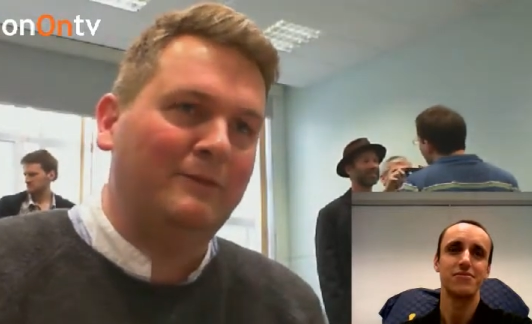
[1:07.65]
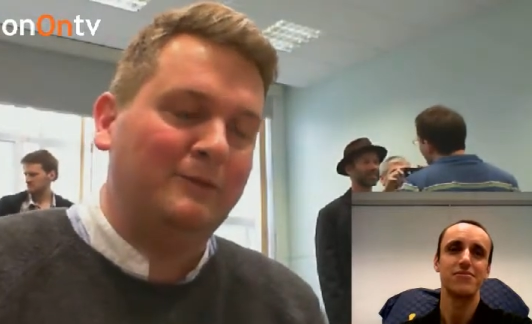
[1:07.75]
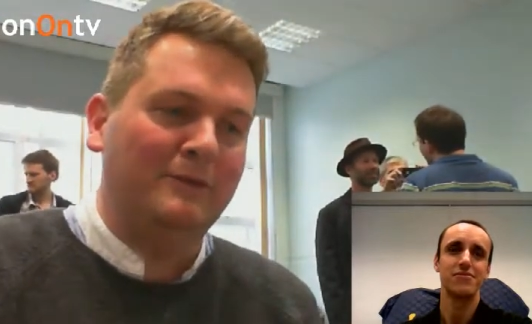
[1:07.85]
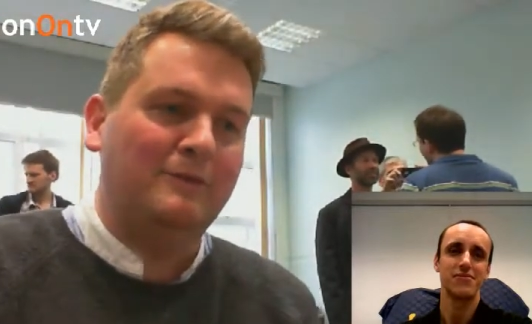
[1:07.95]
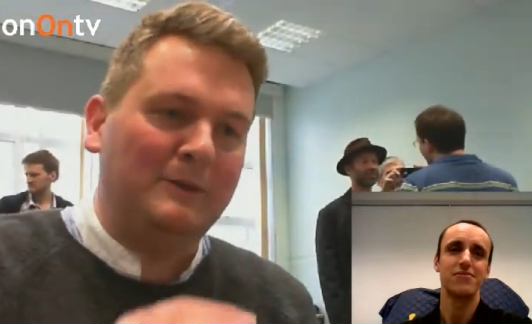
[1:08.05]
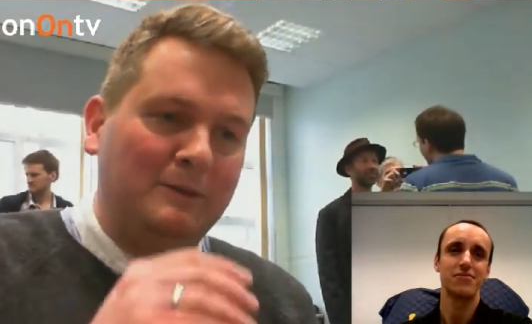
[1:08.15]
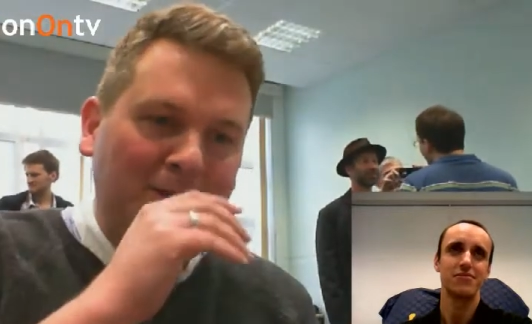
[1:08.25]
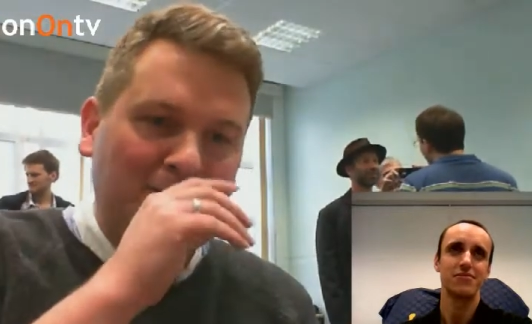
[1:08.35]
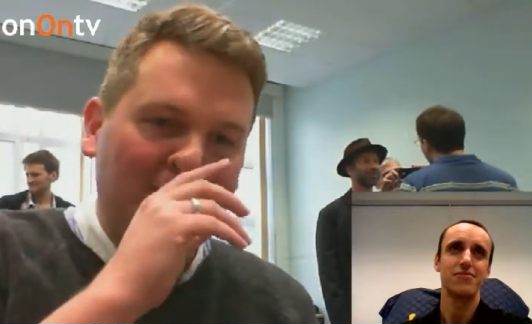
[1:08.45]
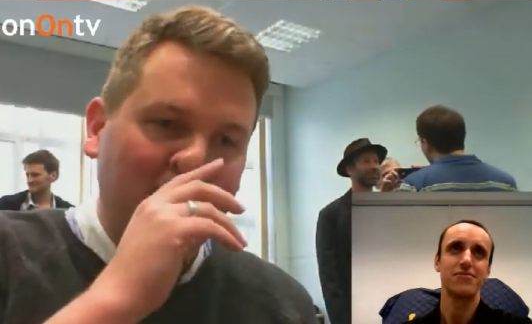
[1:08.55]
Speaker 1: As far as the
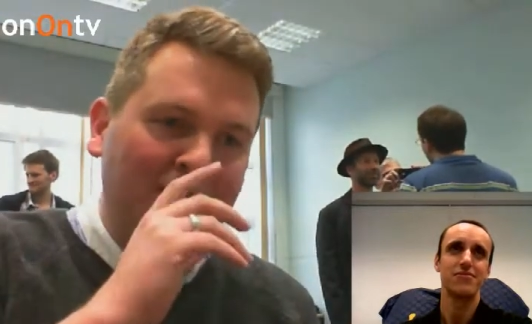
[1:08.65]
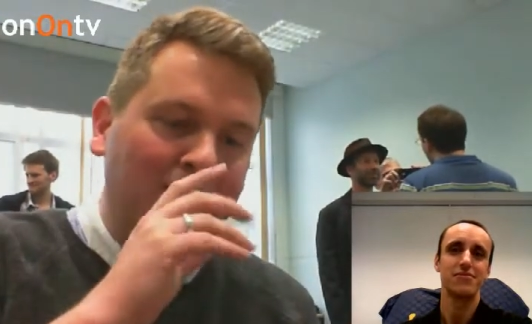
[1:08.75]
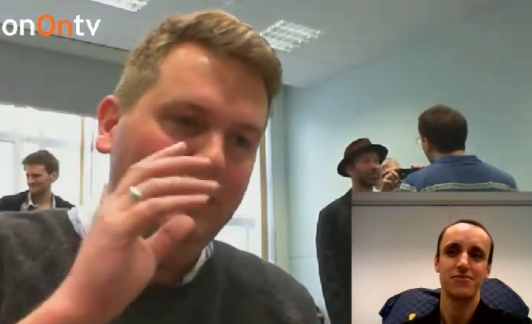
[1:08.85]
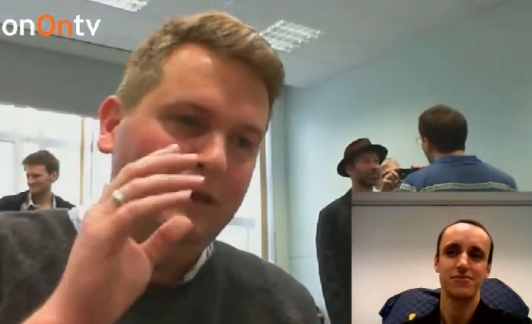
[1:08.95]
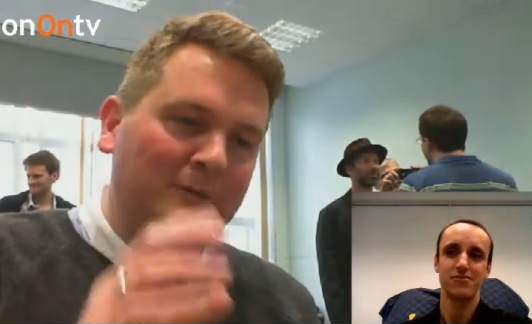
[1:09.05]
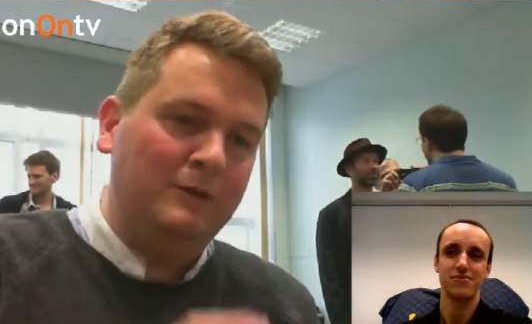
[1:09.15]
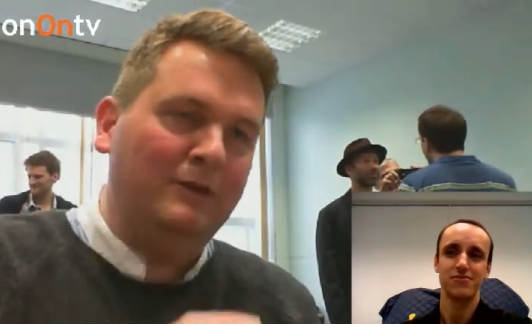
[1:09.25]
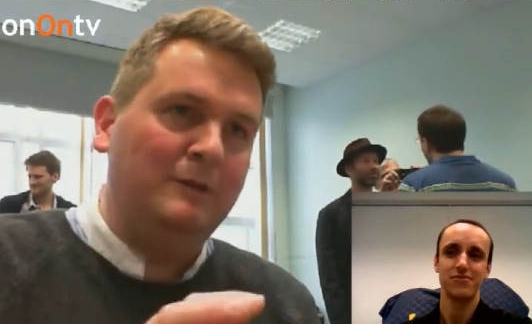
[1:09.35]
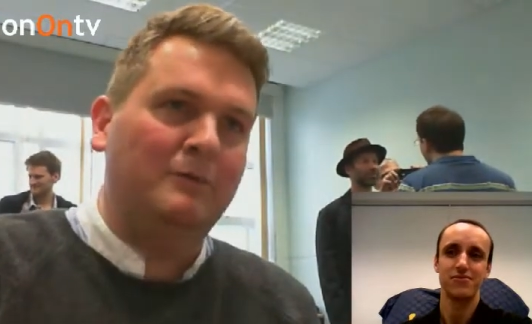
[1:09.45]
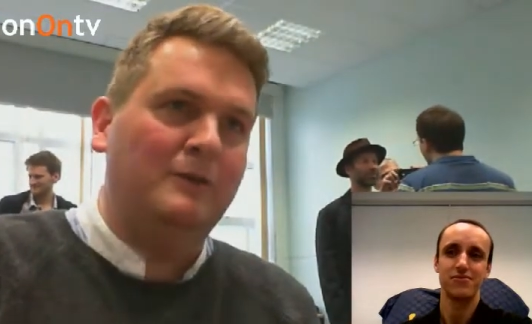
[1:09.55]
public see,
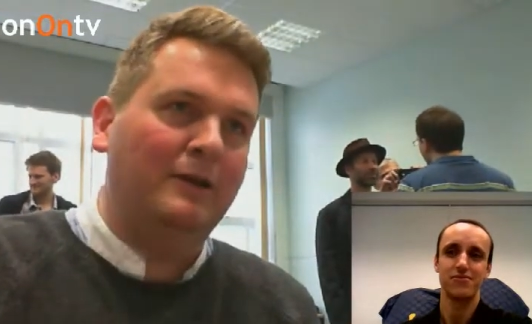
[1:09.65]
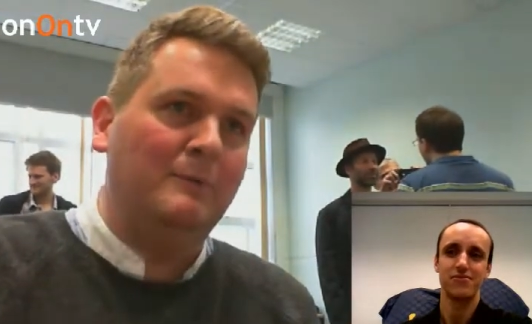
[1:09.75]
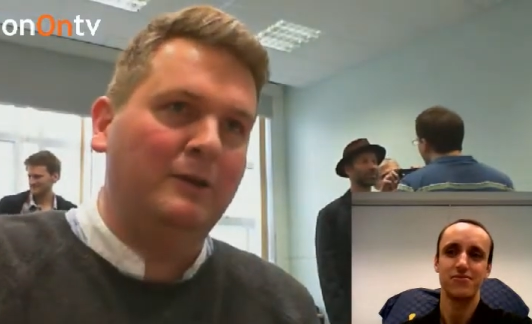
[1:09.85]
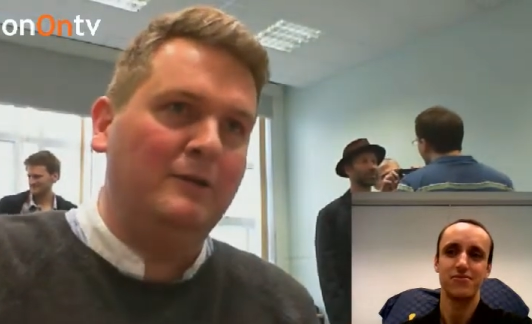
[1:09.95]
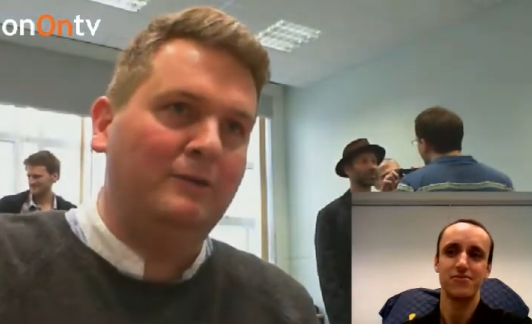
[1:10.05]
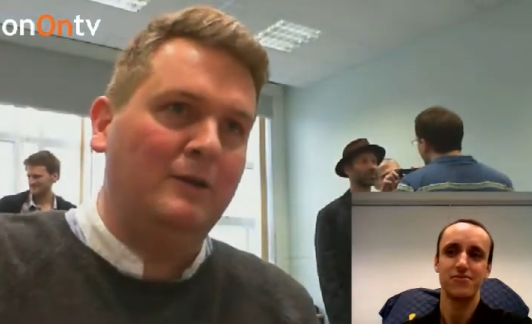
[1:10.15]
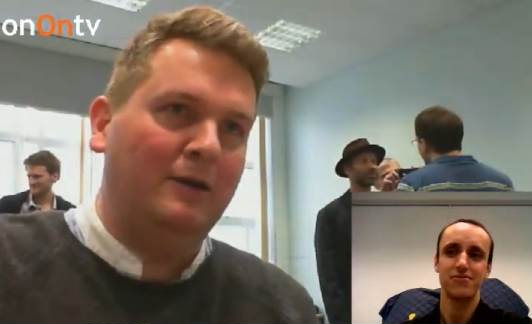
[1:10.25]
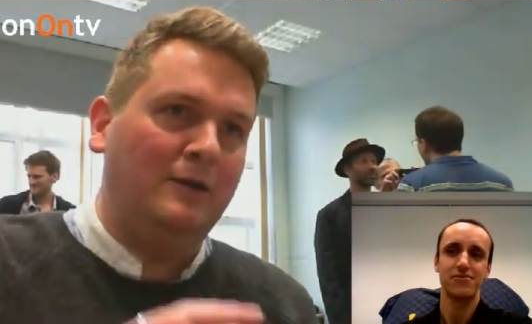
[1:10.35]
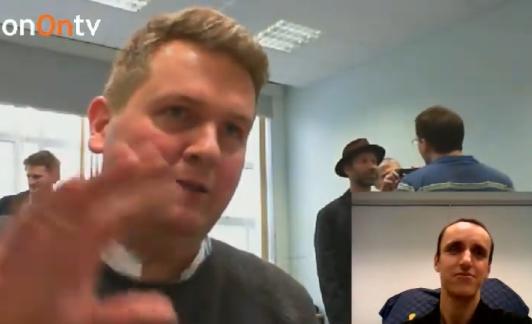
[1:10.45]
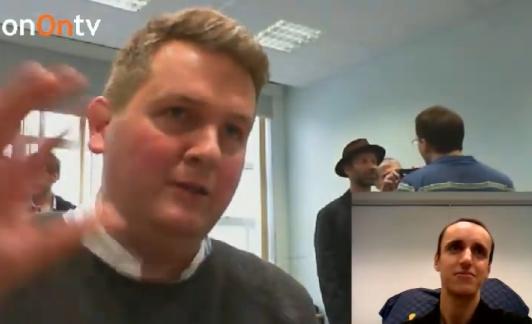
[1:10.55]
museums and libraries
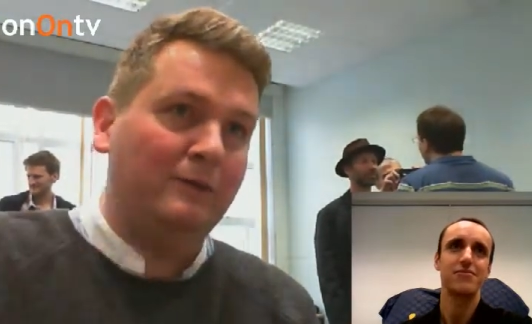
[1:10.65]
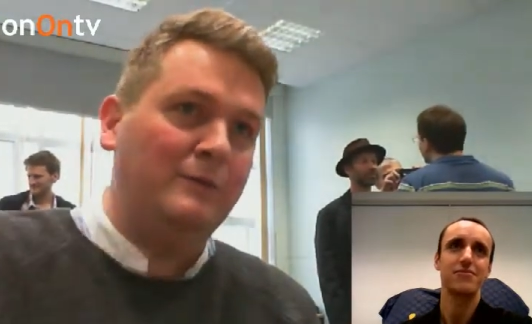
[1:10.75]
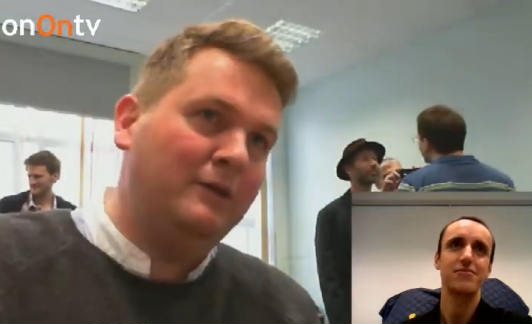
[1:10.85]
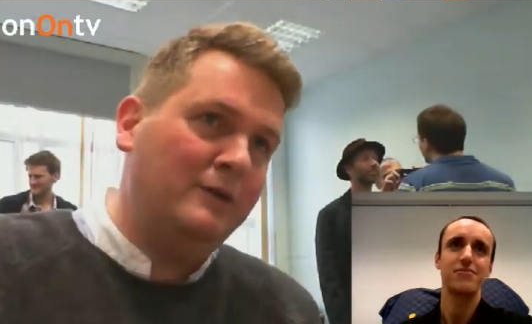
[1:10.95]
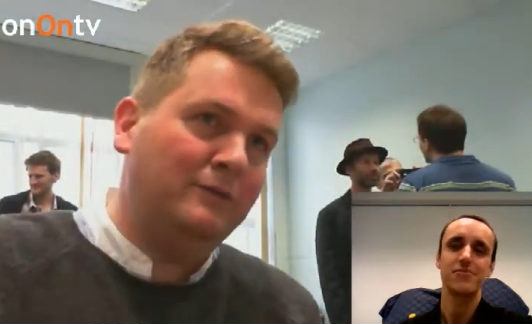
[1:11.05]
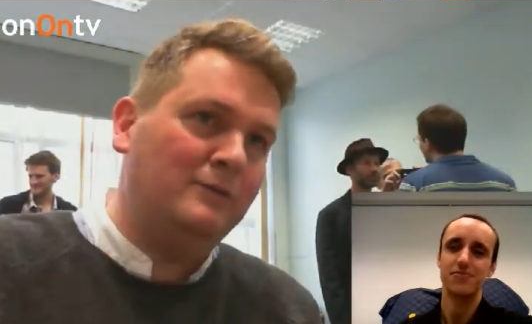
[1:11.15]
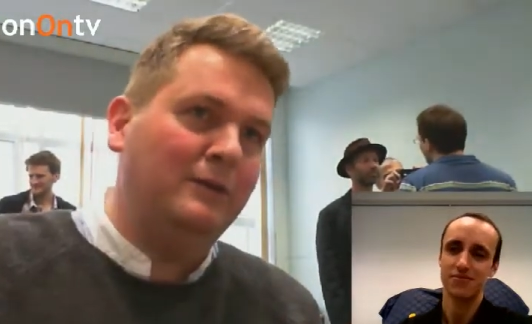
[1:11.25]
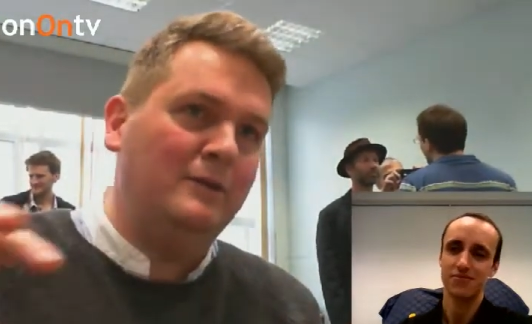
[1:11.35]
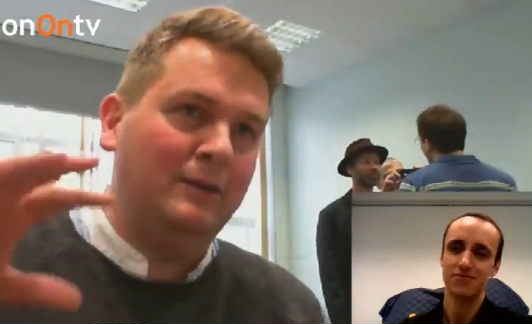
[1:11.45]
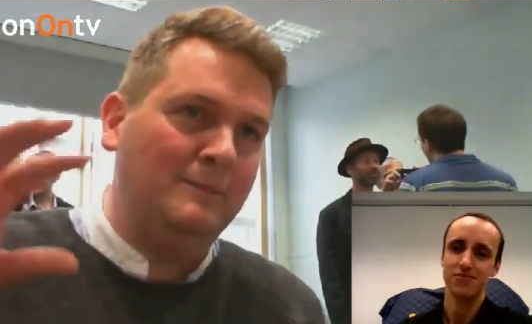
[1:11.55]
are there on the high
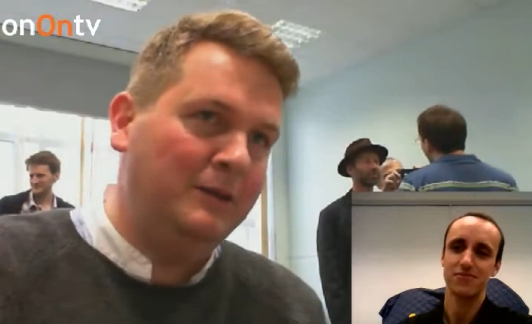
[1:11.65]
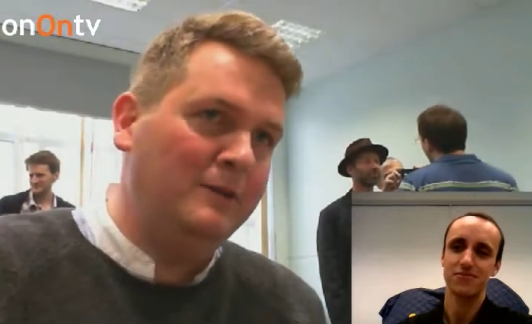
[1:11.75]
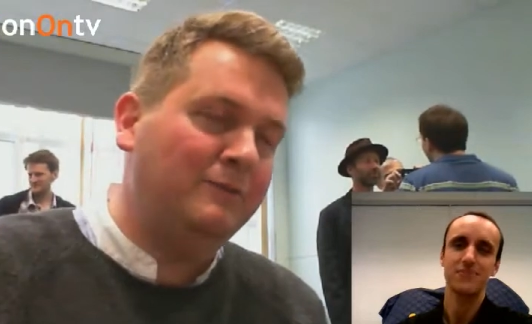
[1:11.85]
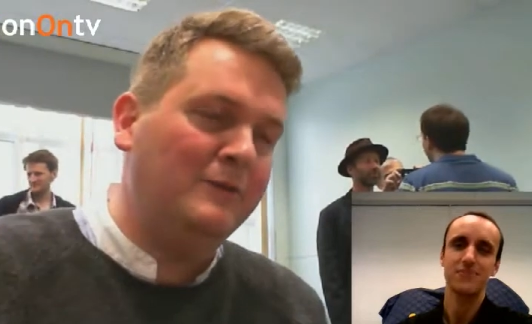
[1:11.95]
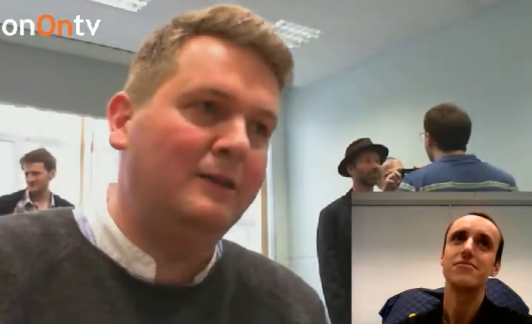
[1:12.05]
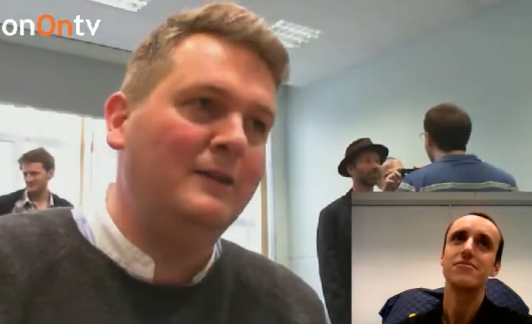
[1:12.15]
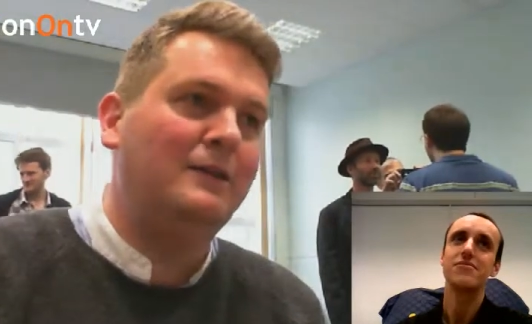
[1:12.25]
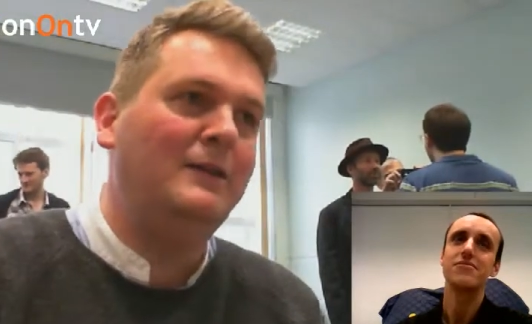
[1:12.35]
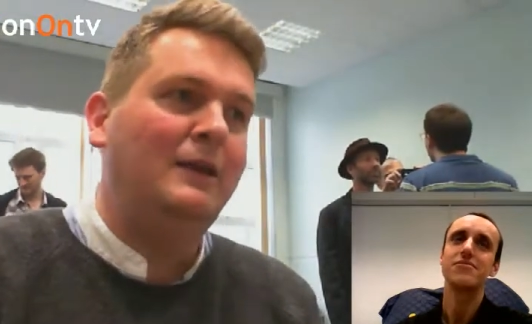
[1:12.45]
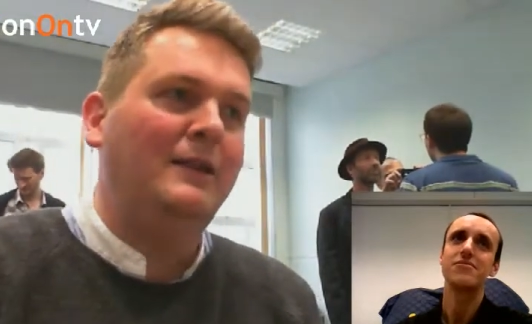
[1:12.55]
street, they're being funded,